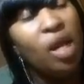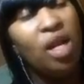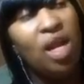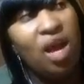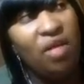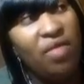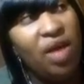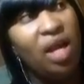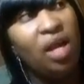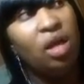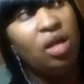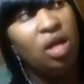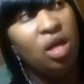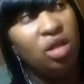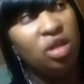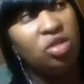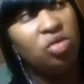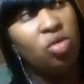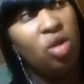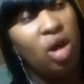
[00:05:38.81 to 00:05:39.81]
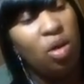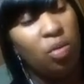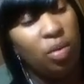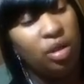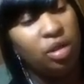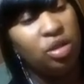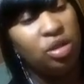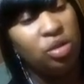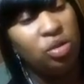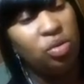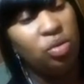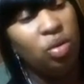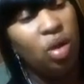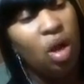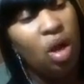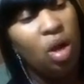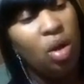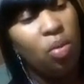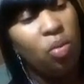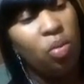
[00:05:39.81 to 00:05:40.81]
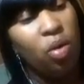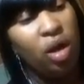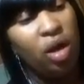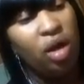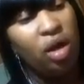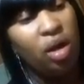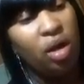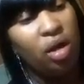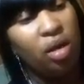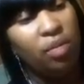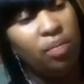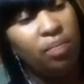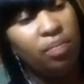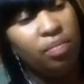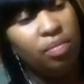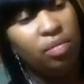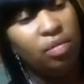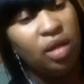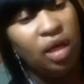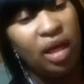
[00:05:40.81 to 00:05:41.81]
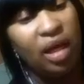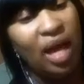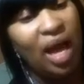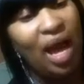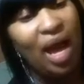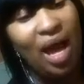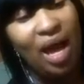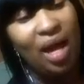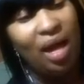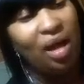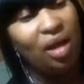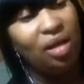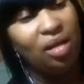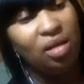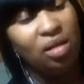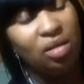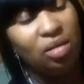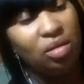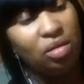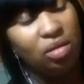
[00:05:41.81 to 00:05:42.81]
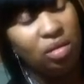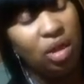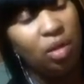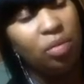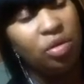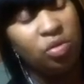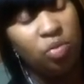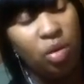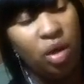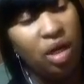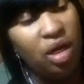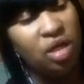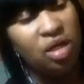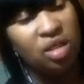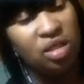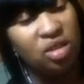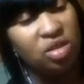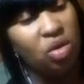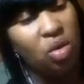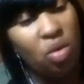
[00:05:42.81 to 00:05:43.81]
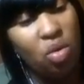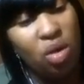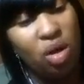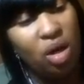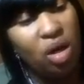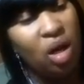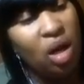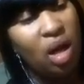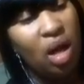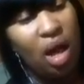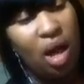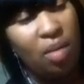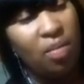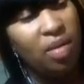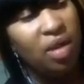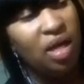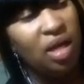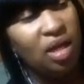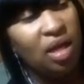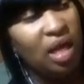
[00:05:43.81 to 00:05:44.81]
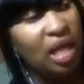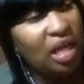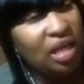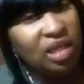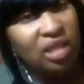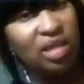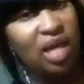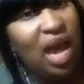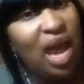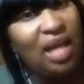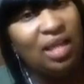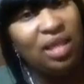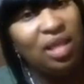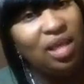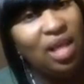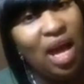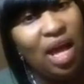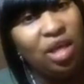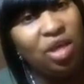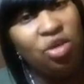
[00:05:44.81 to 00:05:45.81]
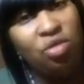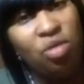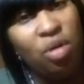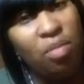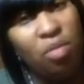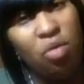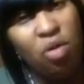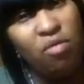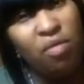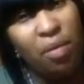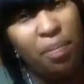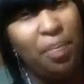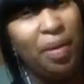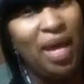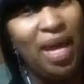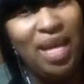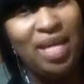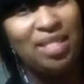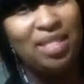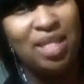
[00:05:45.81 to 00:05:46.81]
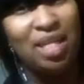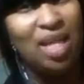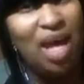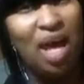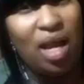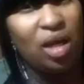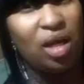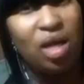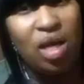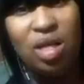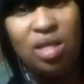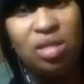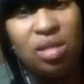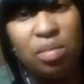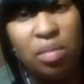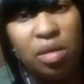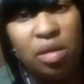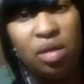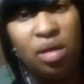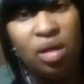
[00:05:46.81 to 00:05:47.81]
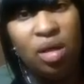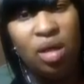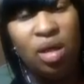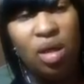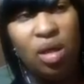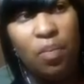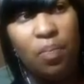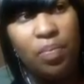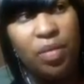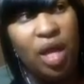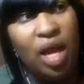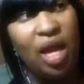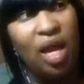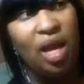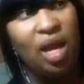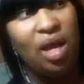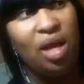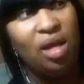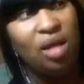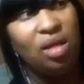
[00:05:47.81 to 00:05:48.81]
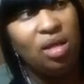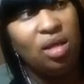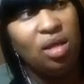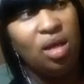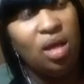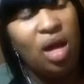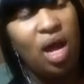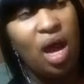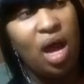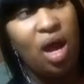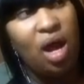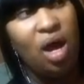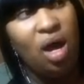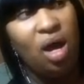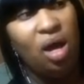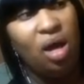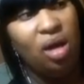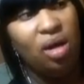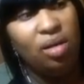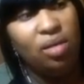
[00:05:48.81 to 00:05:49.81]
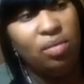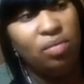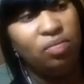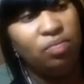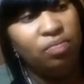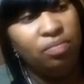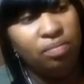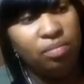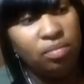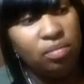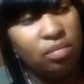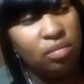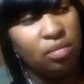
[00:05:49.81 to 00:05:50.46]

and I've had another store I went to where the guy that was running the store, I mean, he just acted like you were more of a pest and not a customer. And um